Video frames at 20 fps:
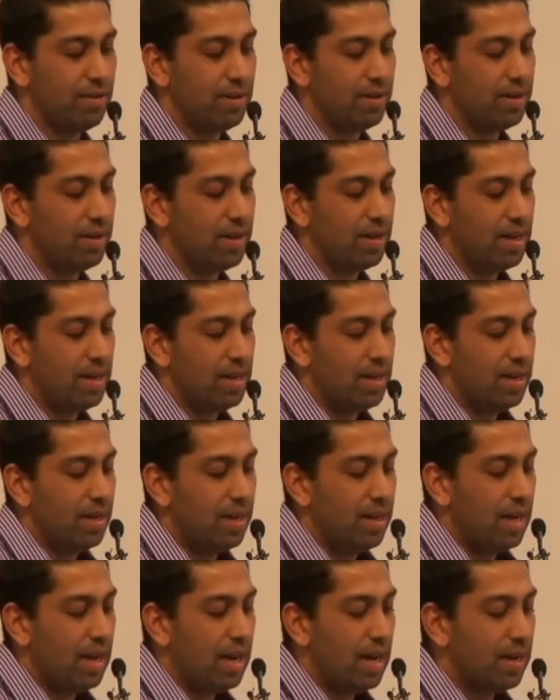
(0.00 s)
And
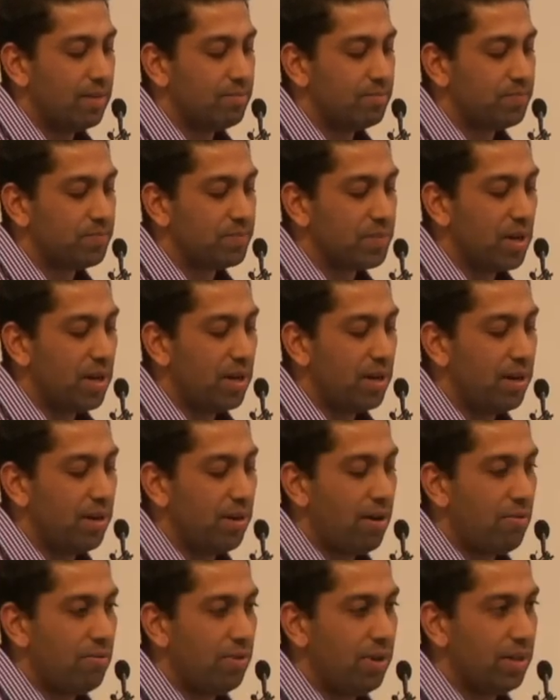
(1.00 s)
um, I,
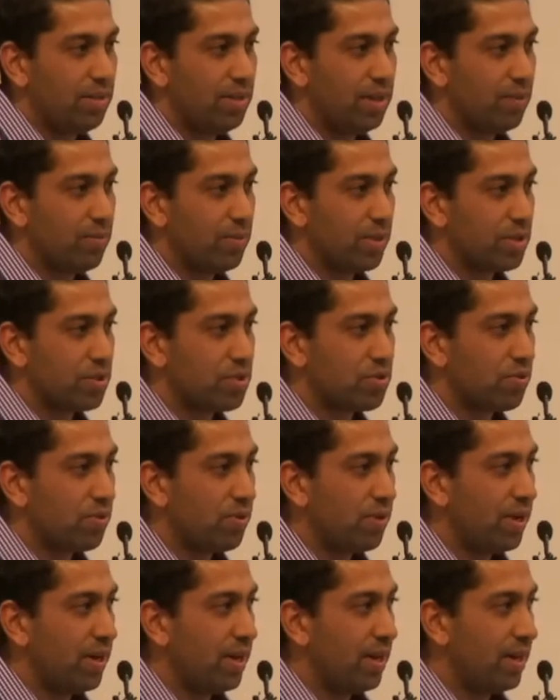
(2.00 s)
I really think what
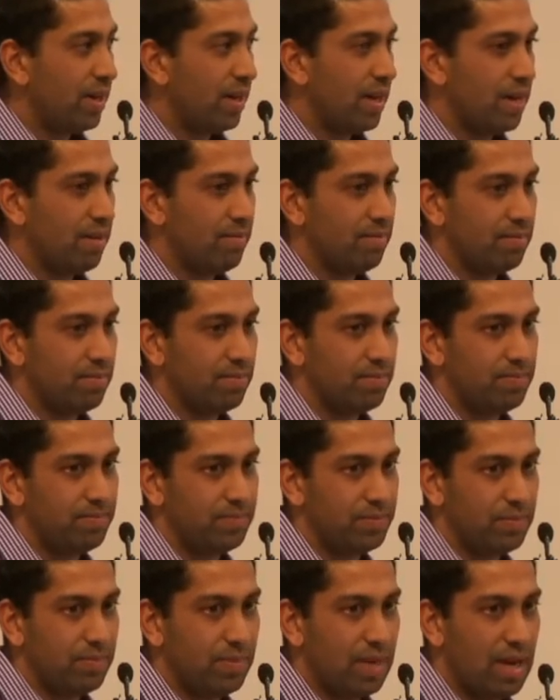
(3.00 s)
Troy and um,
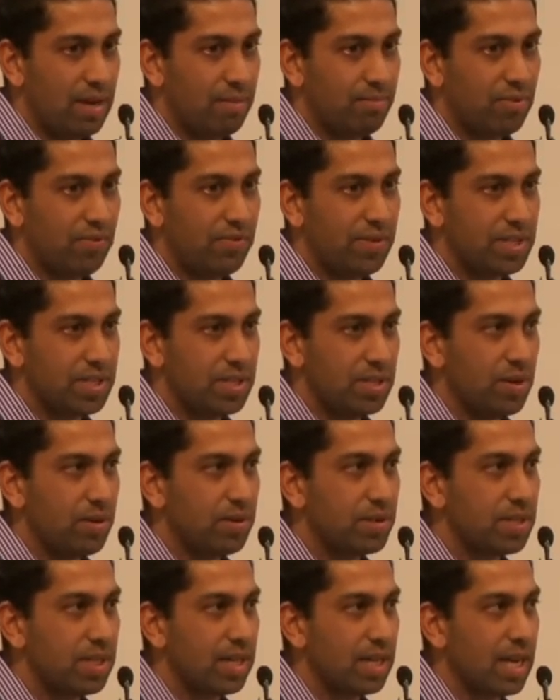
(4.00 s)
um, Professor
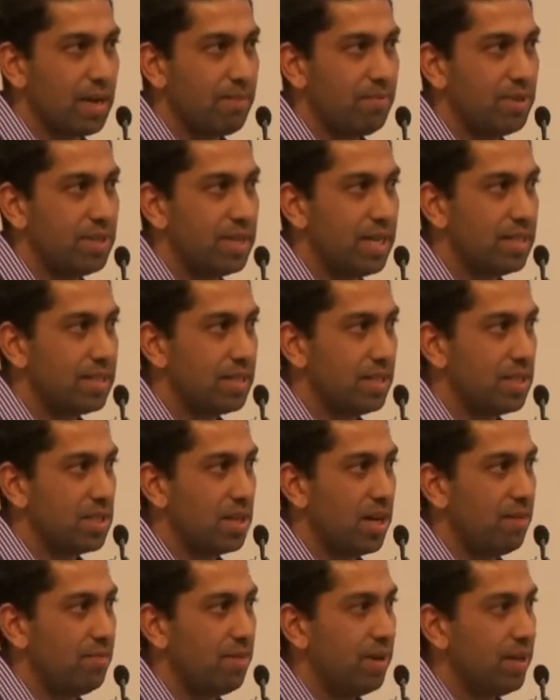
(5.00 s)
Noakes did a couple of days at
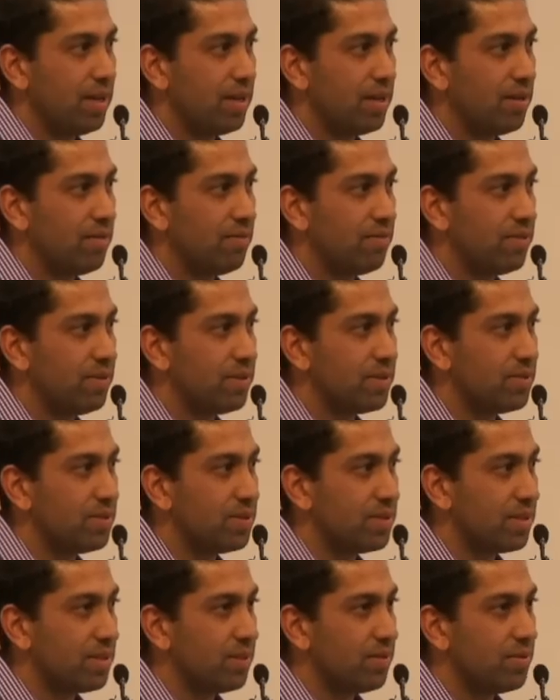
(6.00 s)
the diabetic conference
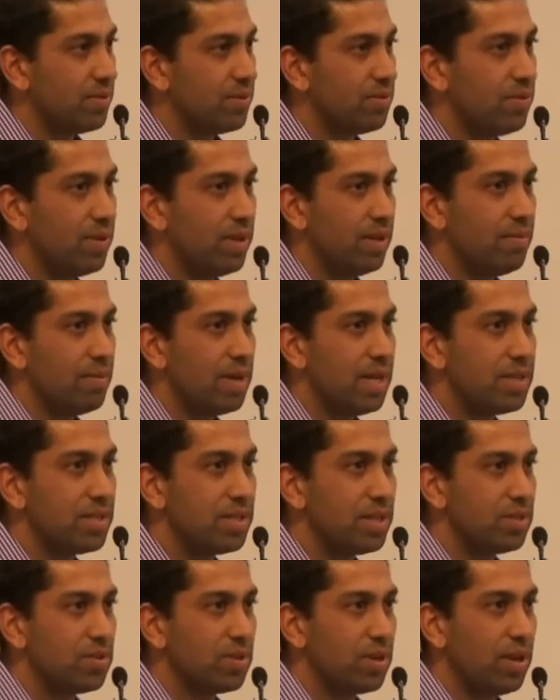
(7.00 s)
was was really
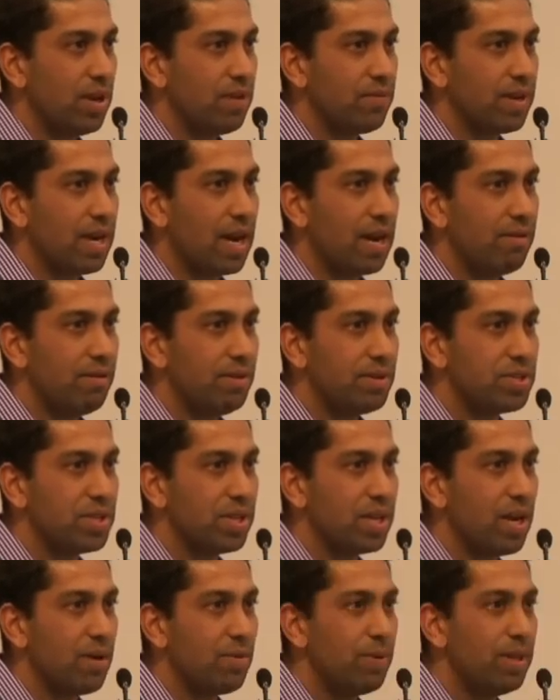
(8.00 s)
amazing, and took a lot of courage
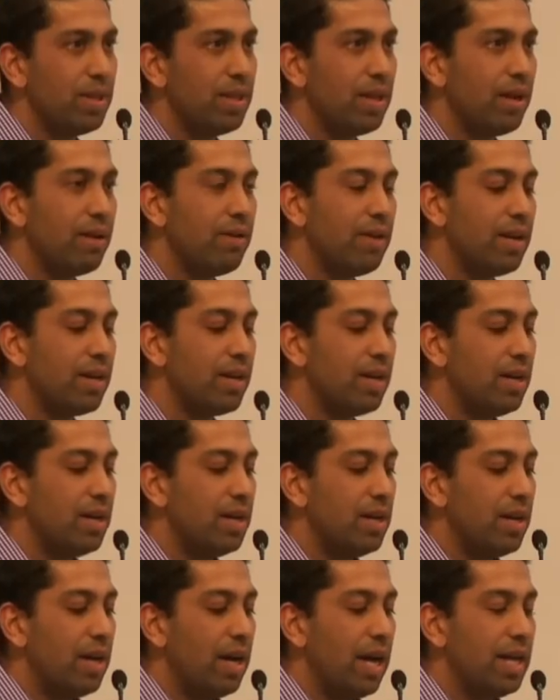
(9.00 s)
to go in there
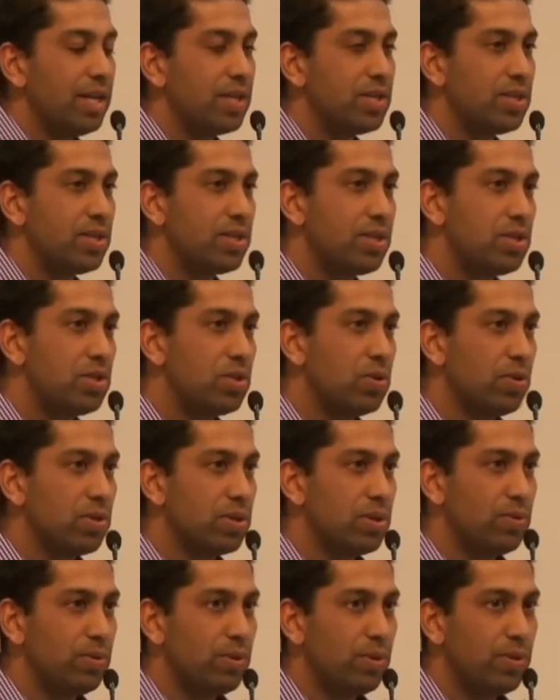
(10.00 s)
and and
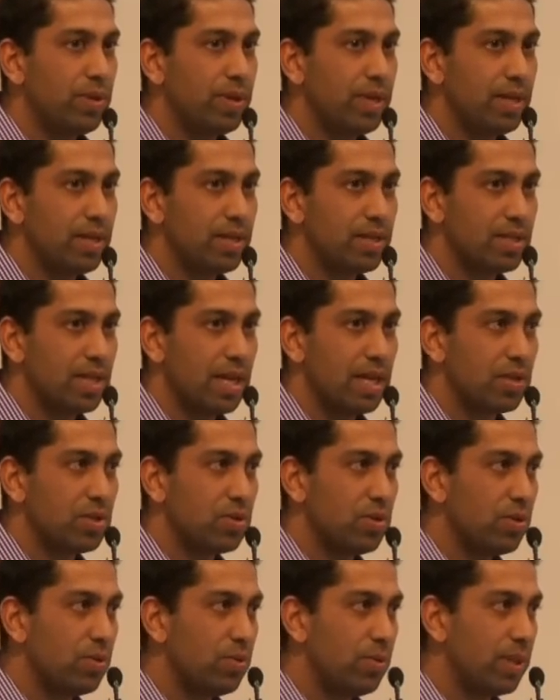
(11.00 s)
talk to an audience and
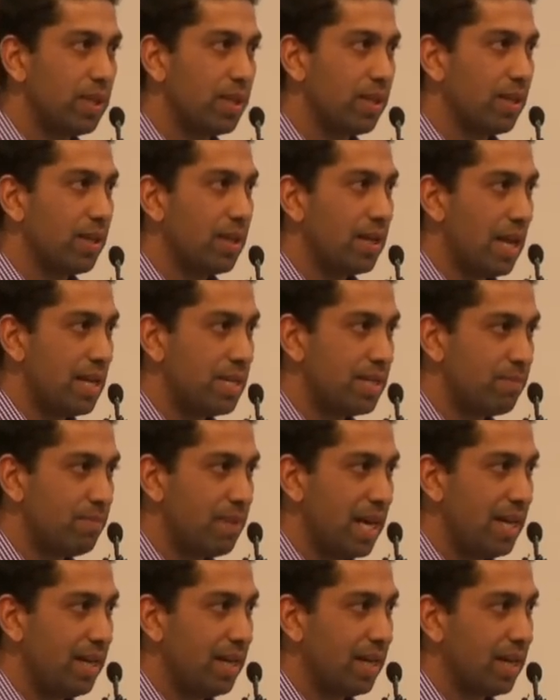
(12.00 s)
talk with and
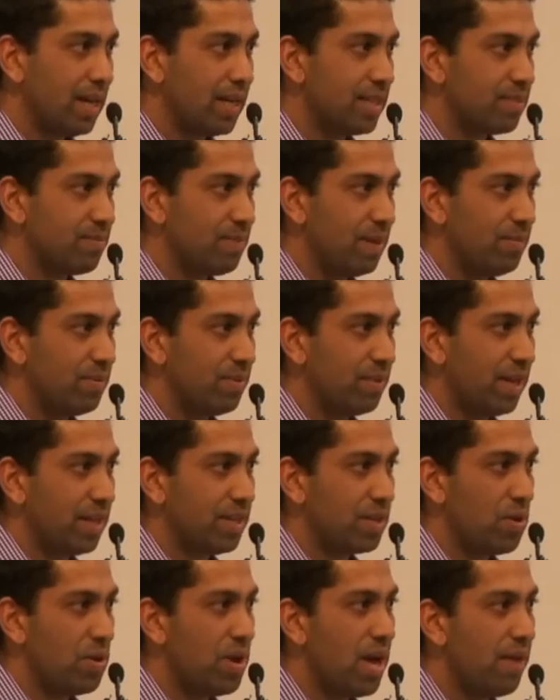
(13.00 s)
debate against people
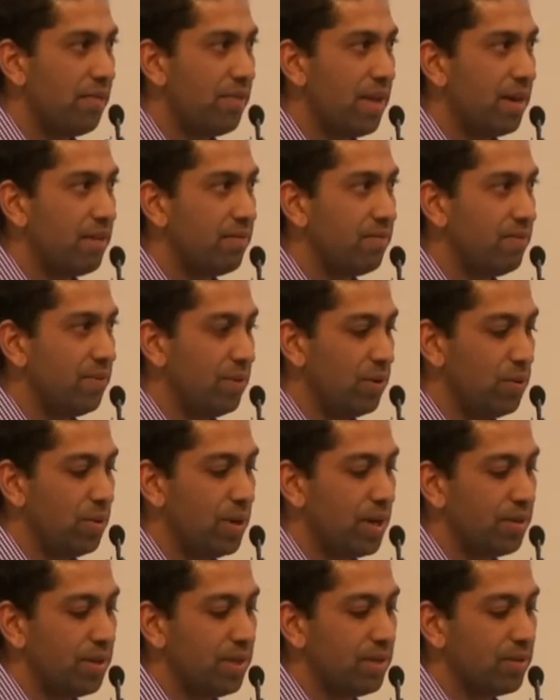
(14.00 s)
that don't have that view.
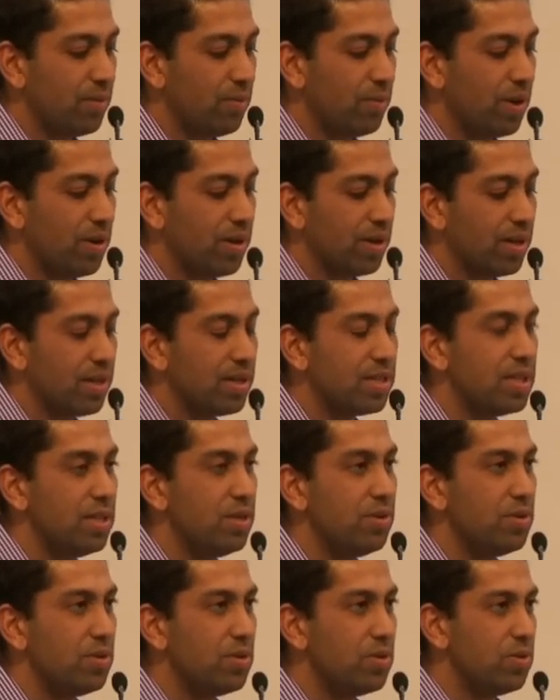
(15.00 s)
And I think that we've got to
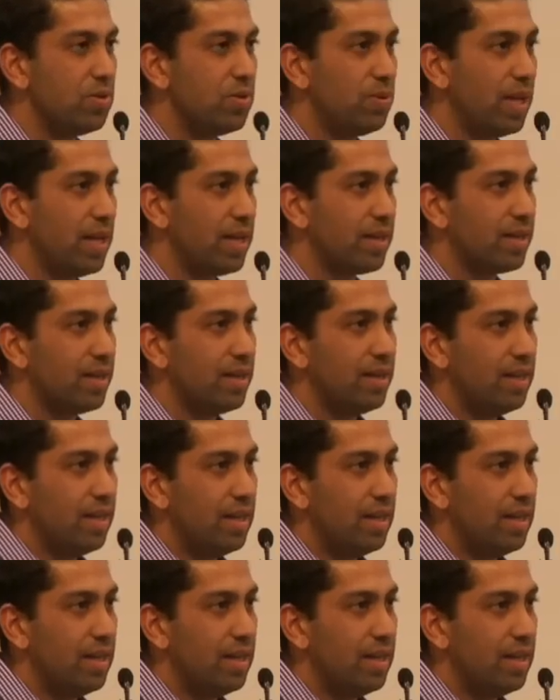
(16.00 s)
continue to do that.